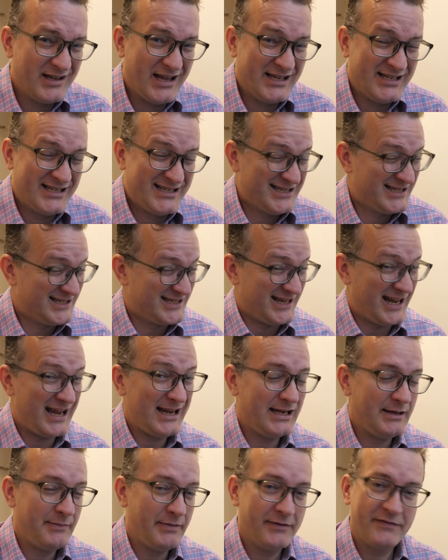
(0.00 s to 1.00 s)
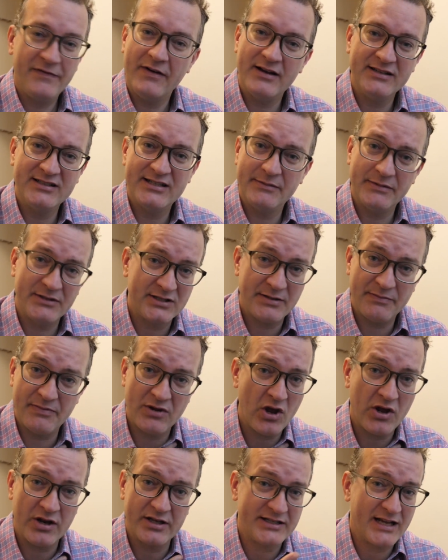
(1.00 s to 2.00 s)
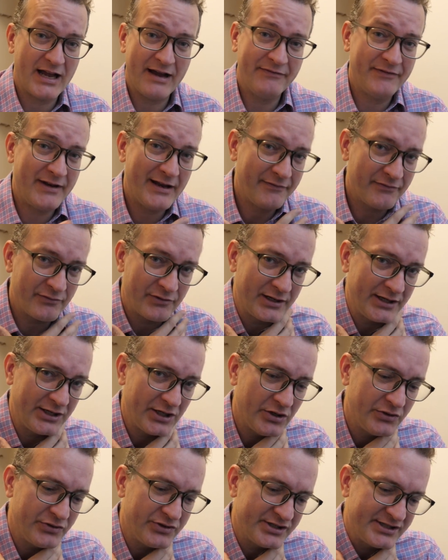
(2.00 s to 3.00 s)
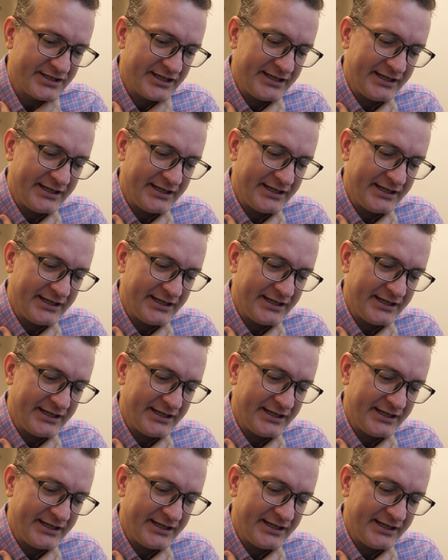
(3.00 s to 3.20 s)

slightly bit faster, but to be honest, I've never really noticed